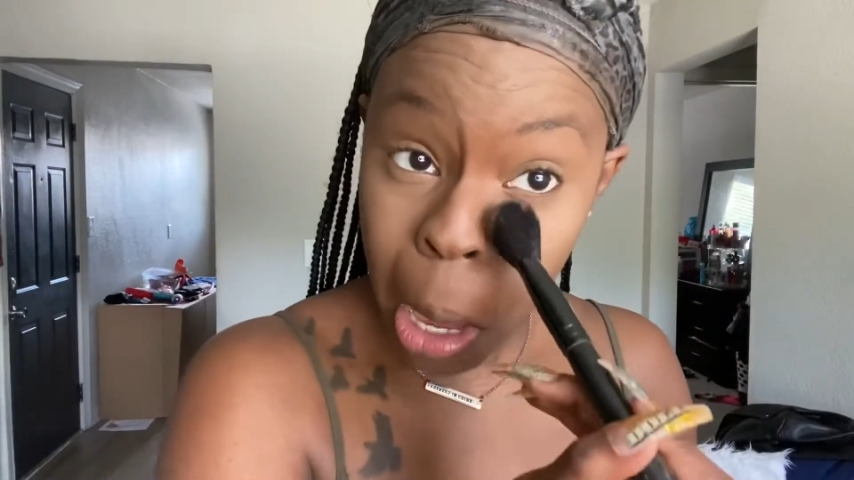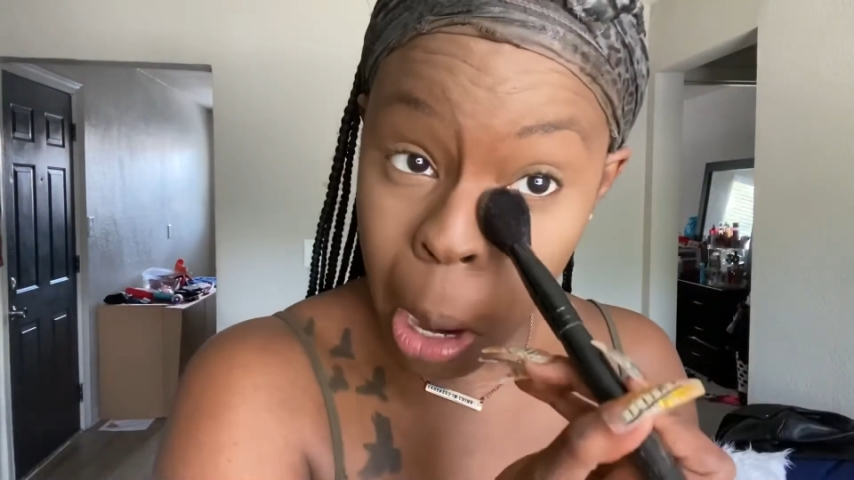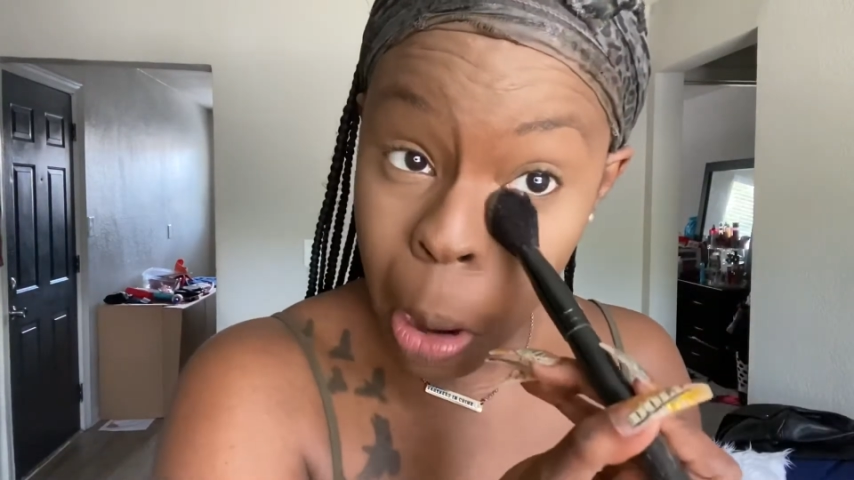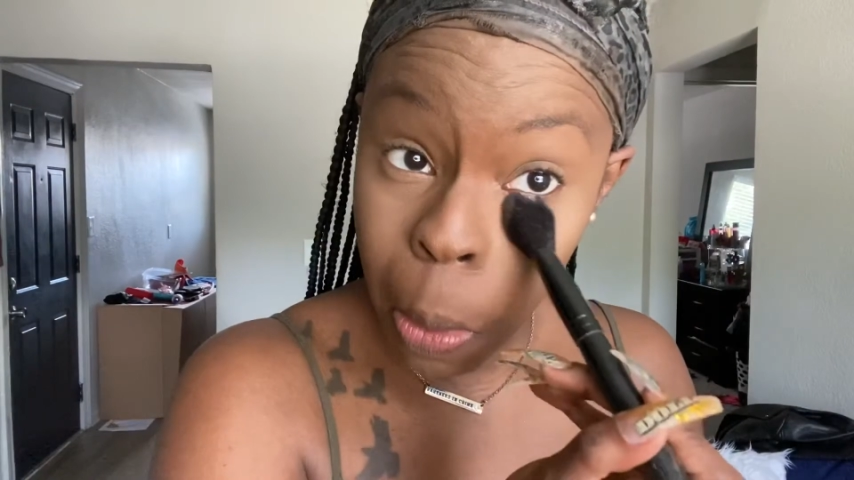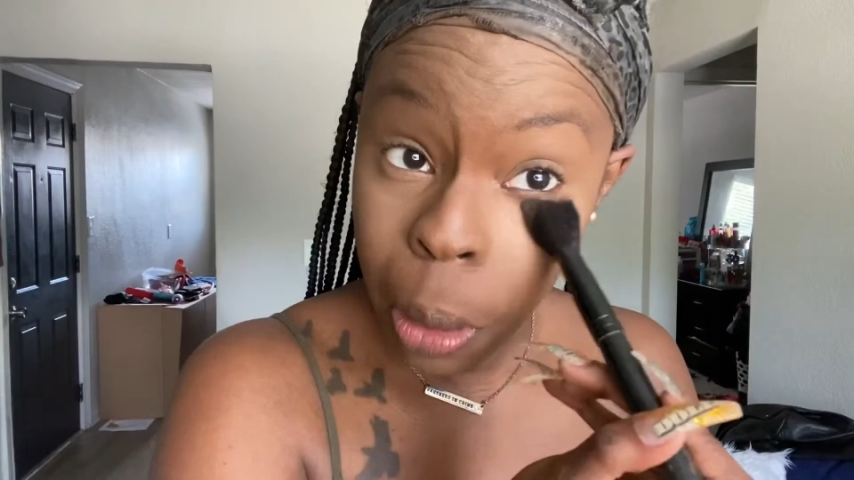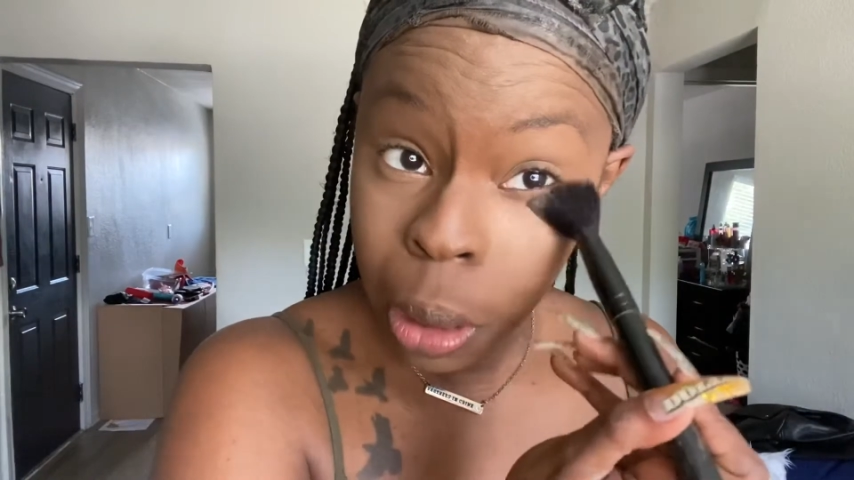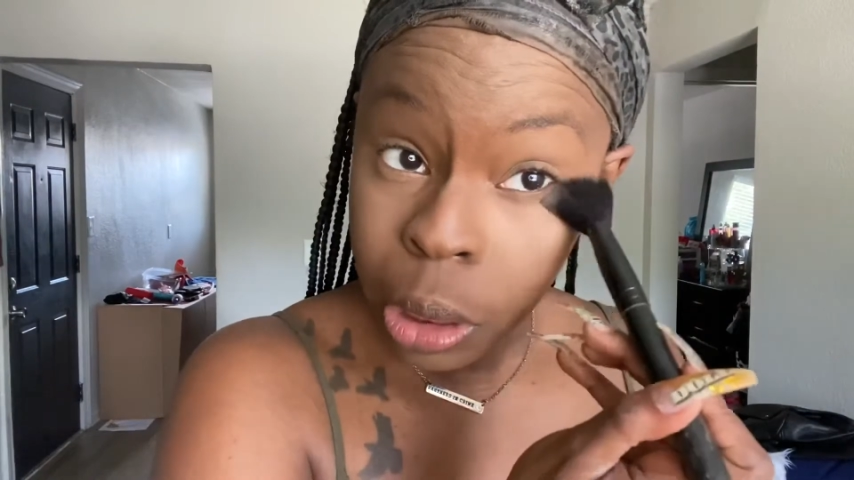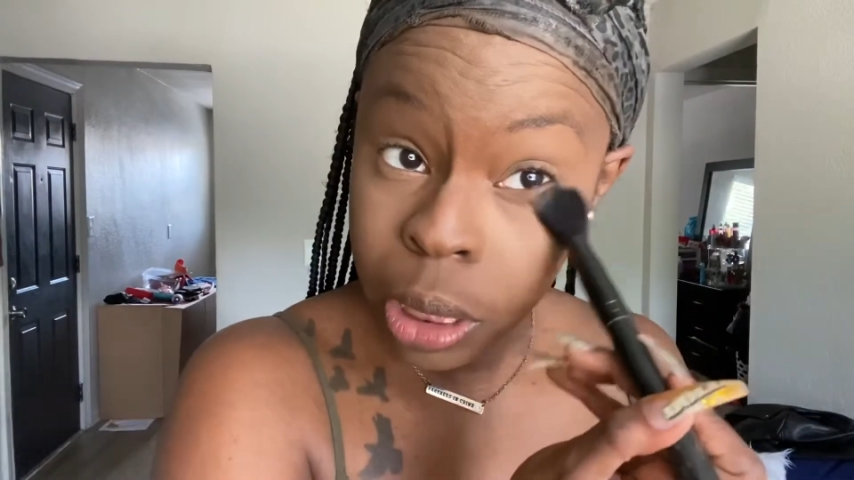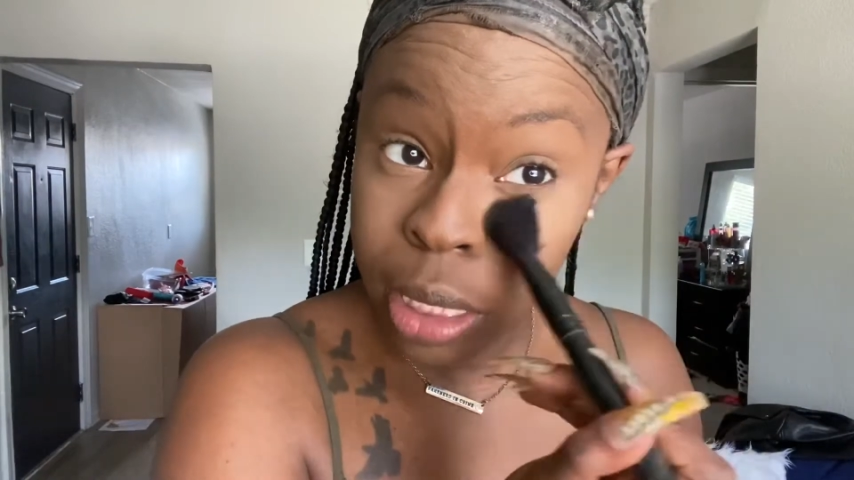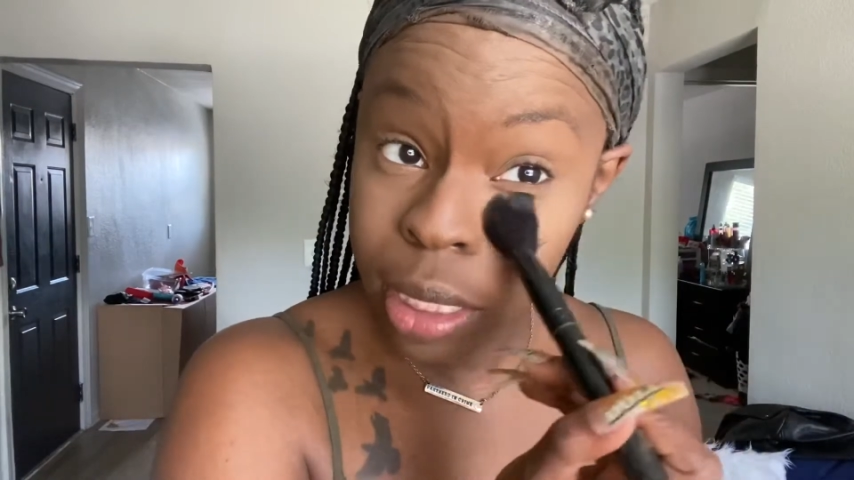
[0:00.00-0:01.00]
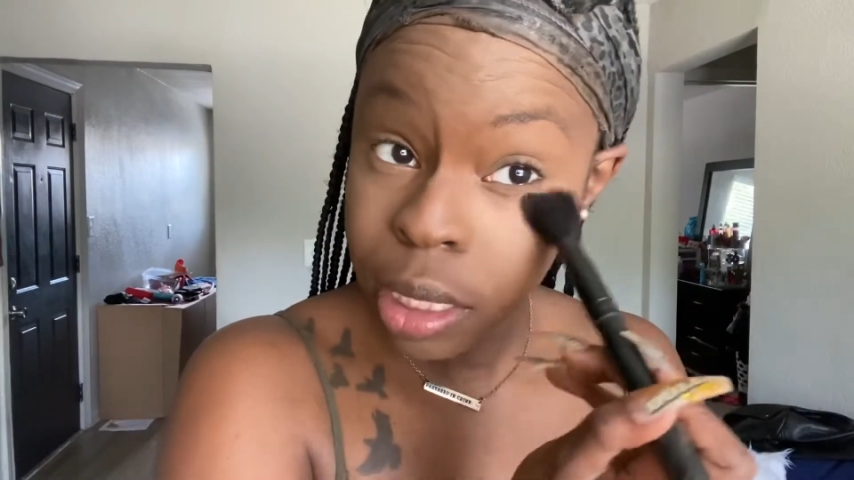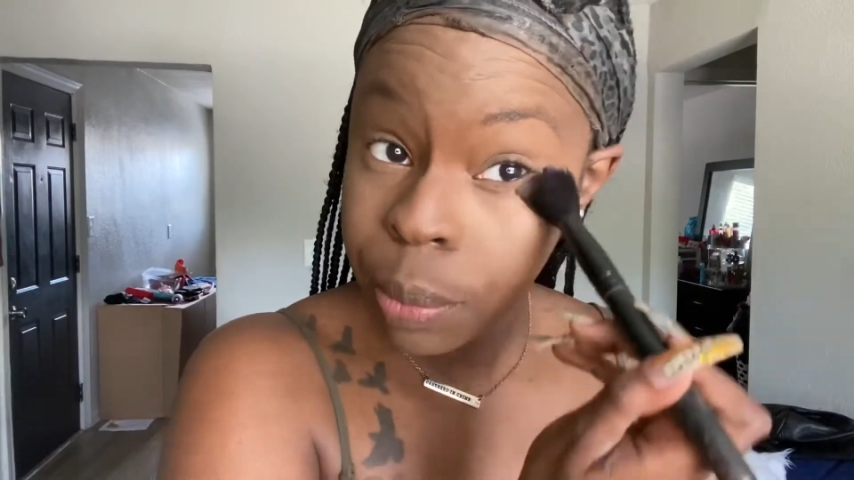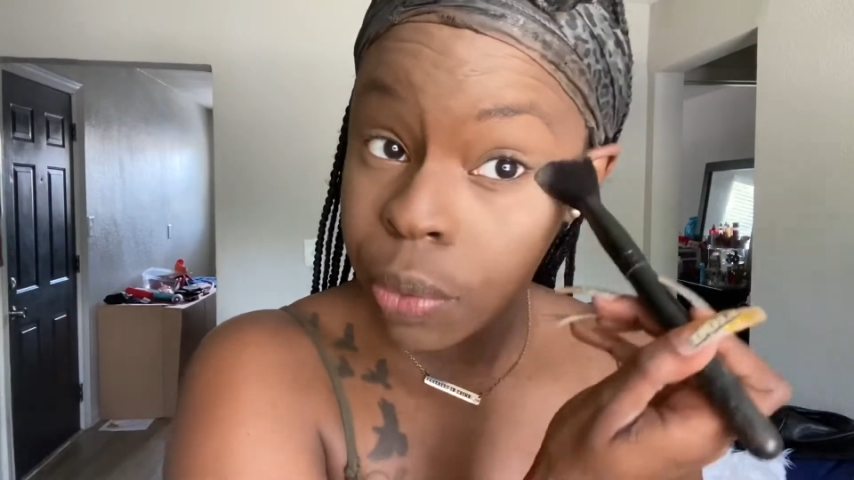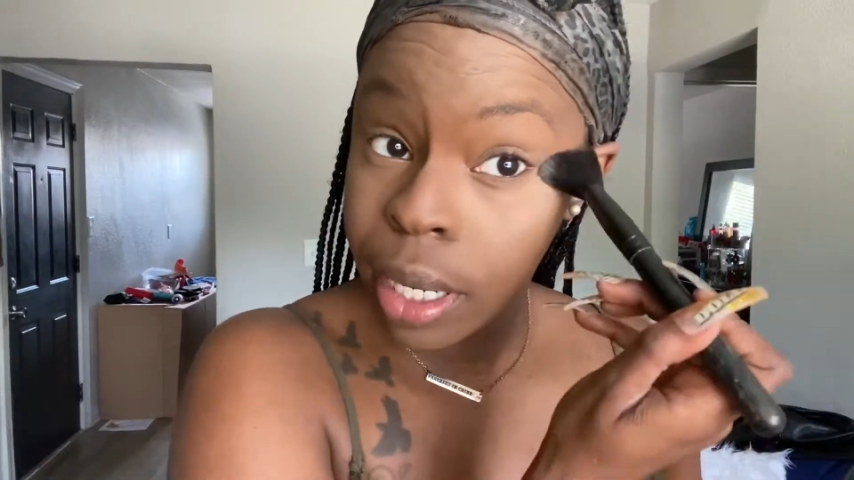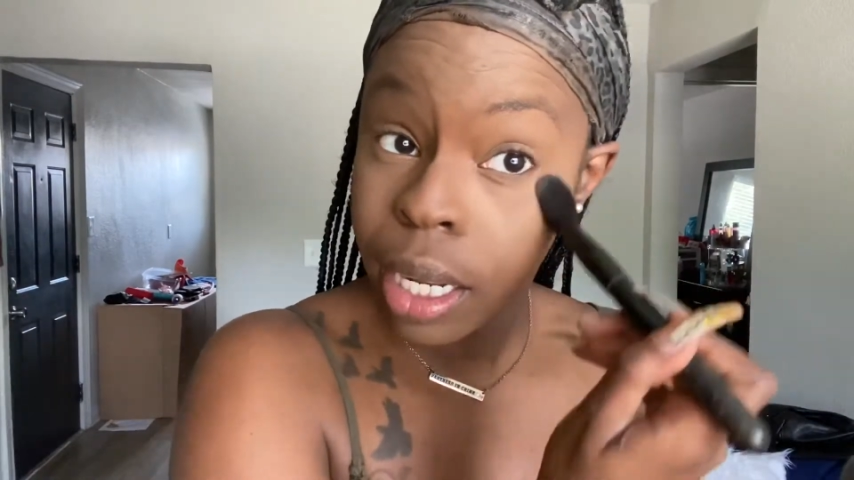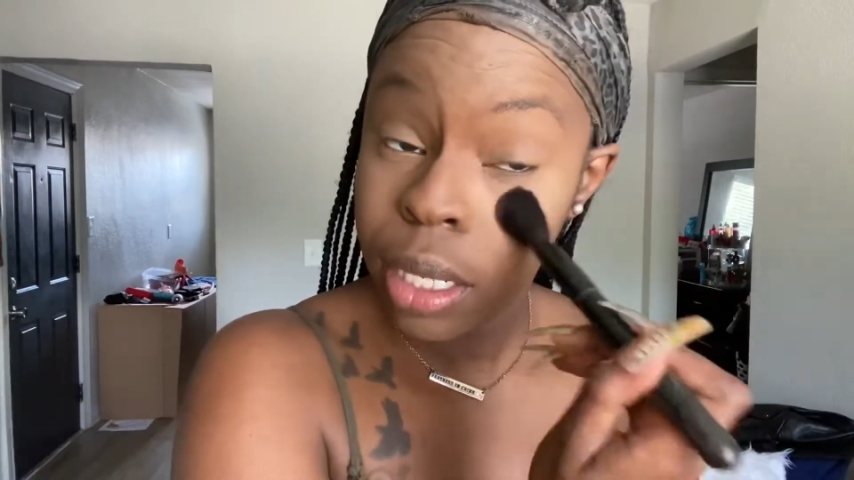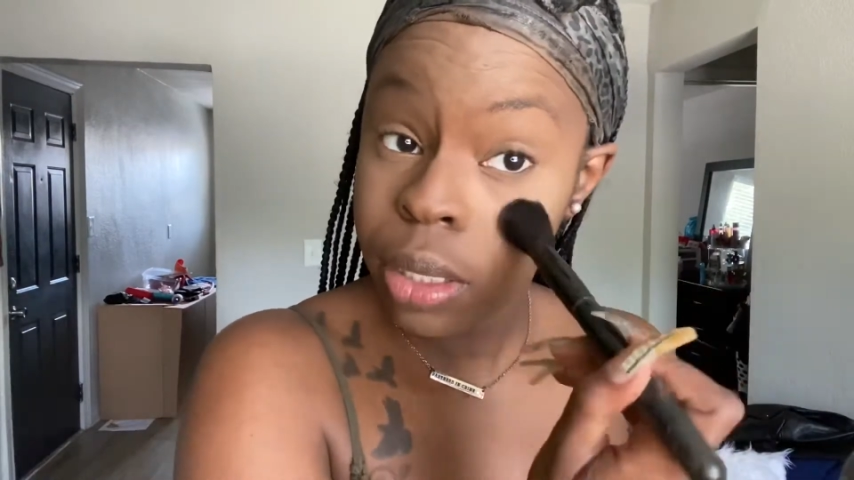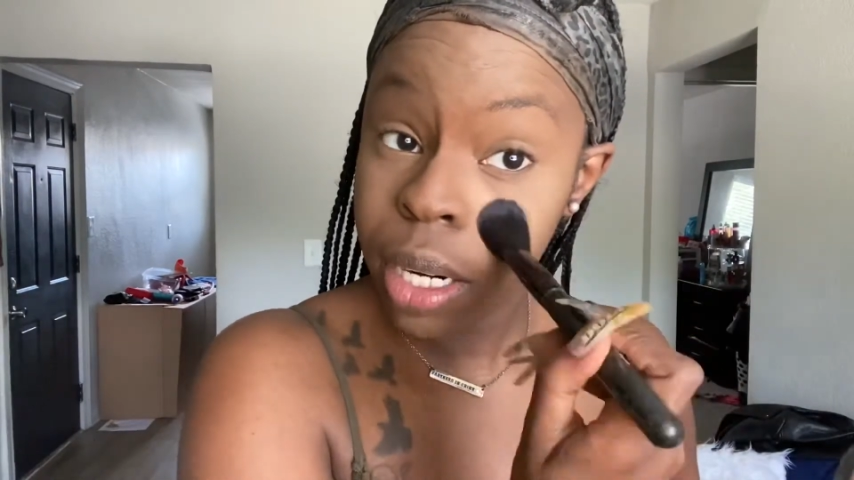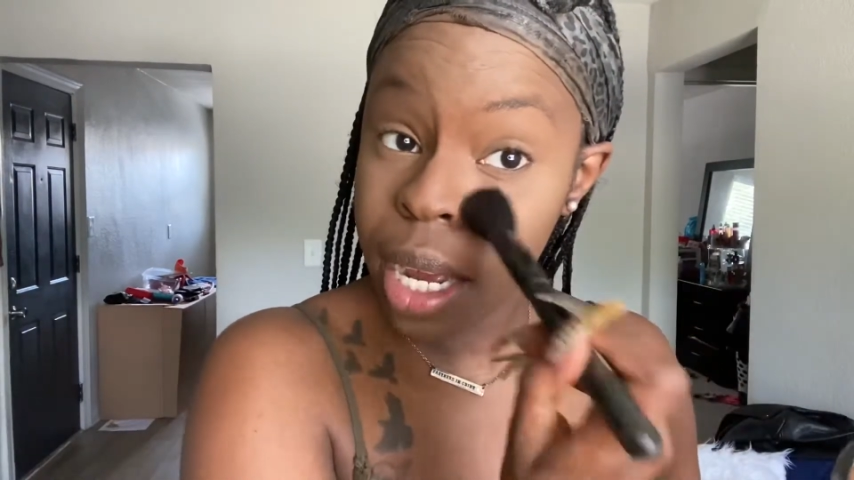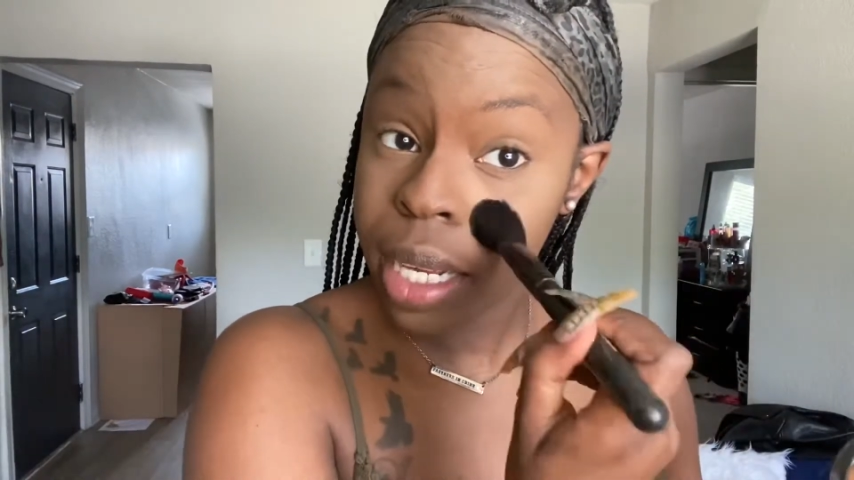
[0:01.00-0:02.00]
where she has like the bright under
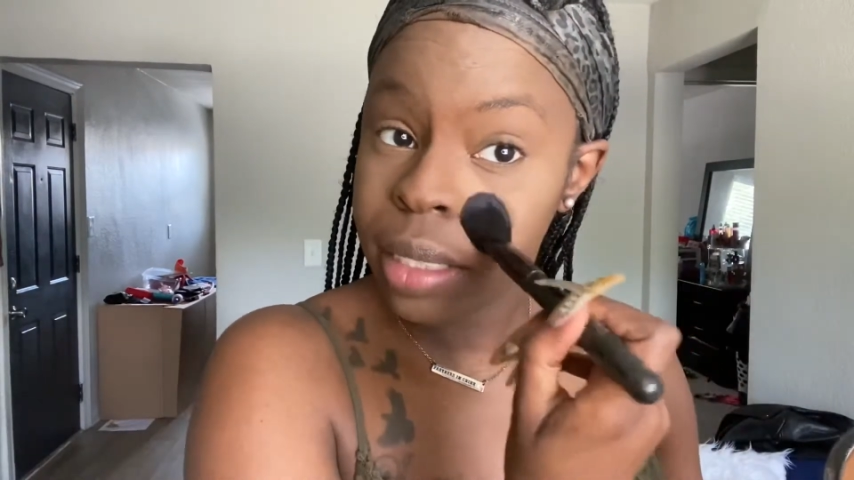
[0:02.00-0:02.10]
eyes.